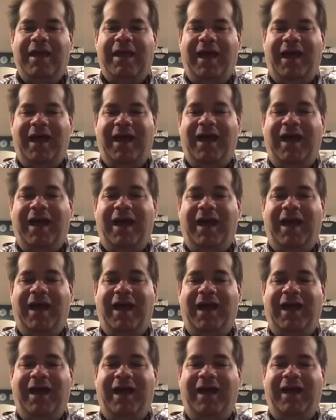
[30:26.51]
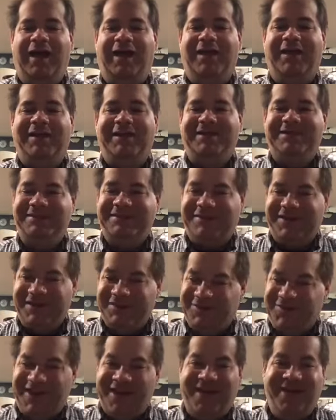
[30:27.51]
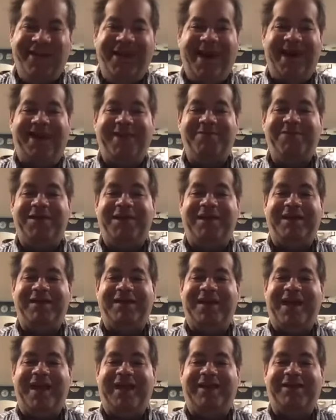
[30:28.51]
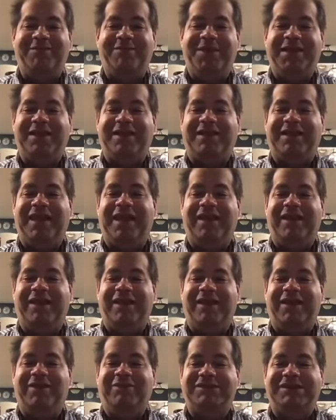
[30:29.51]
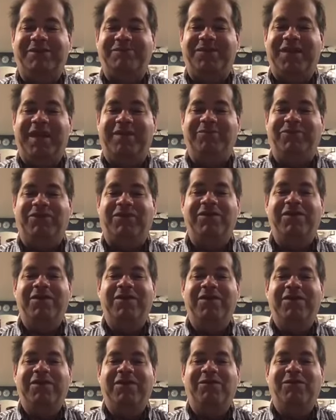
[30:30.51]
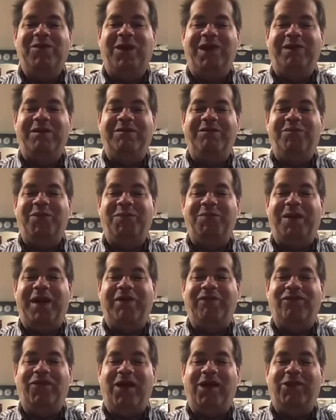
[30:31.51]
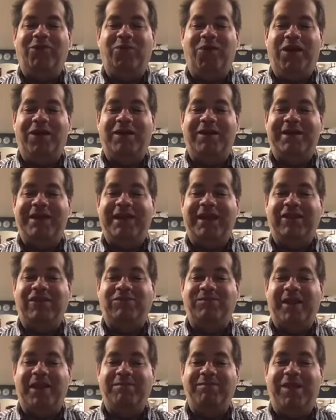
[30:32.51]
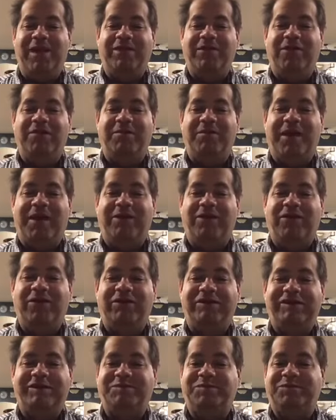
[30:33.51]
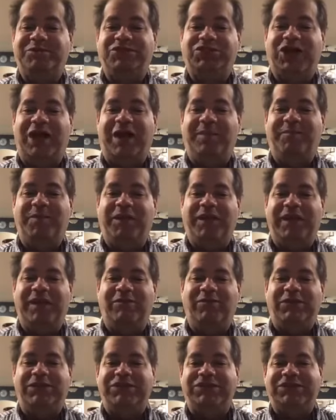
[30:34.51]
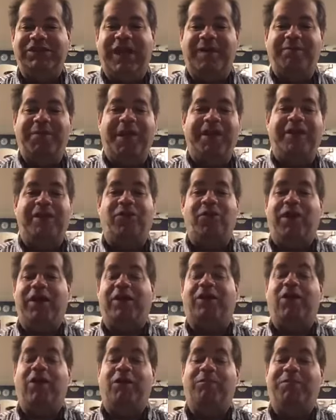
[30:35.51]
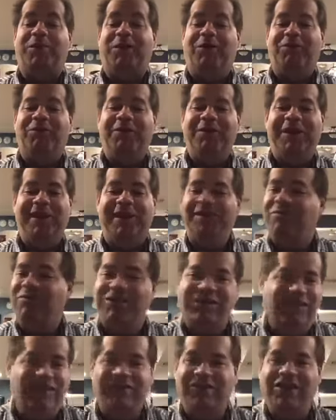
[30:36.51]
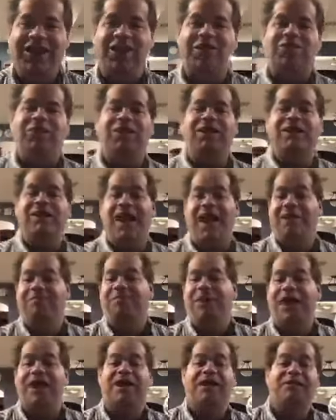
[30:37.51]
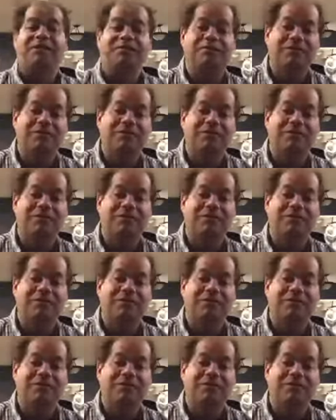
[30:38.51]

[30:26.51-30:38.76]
uh well that could be that could be a thing you know sometimes when when my father wanted to teach my mother about her shopping he would just not pay the credit card bill he would just literally not pay it.